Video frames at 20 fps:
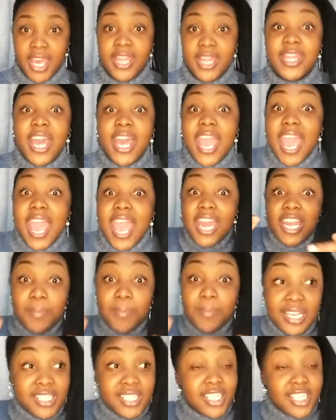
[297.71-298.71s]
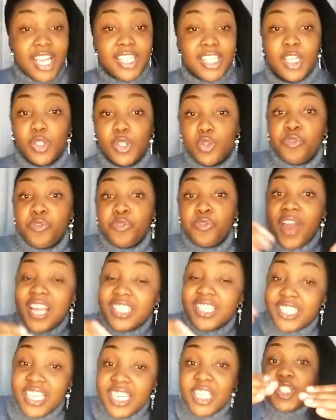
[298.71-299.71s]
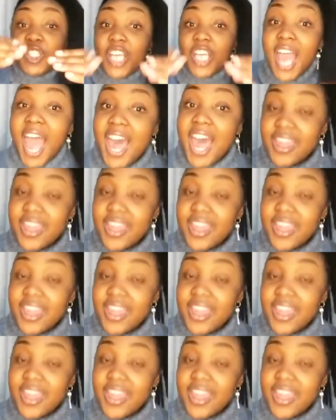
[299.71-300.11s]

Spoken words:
the enemy started to fight each